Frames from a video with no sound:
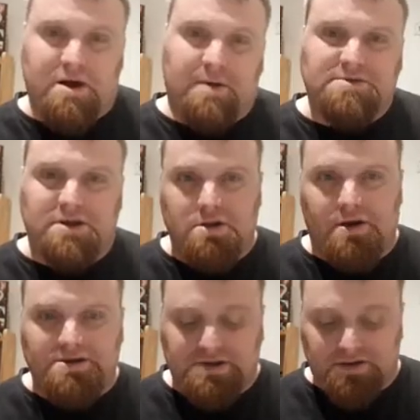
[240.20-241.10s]
up to
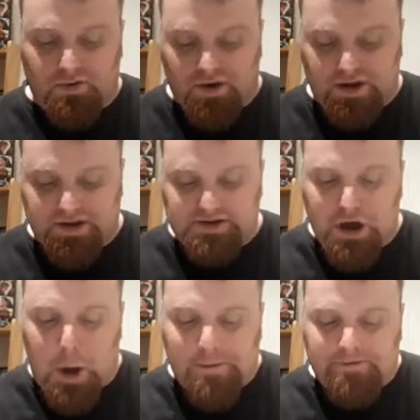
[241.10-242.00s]
90 degrees.
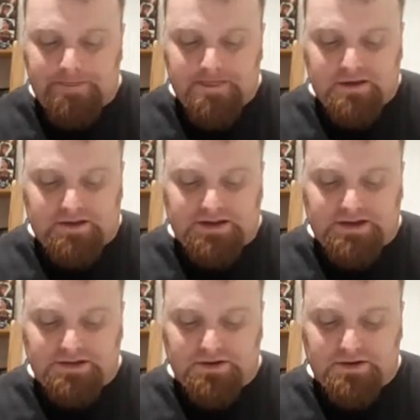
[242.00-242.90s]
This
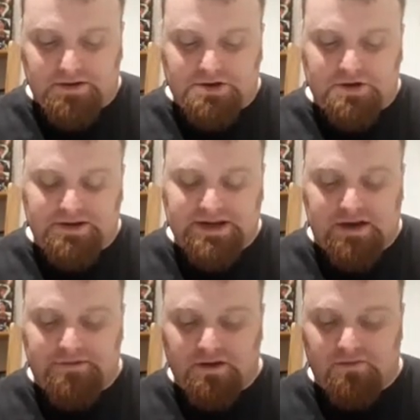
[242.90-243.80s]
does not contribute to how
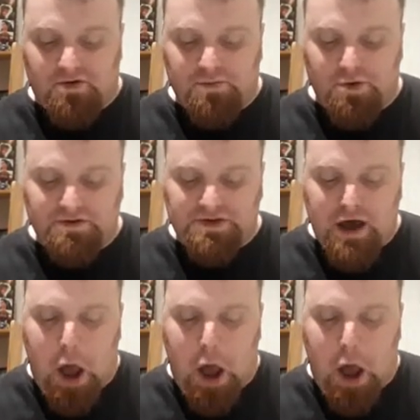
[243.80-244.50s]
far the model moves.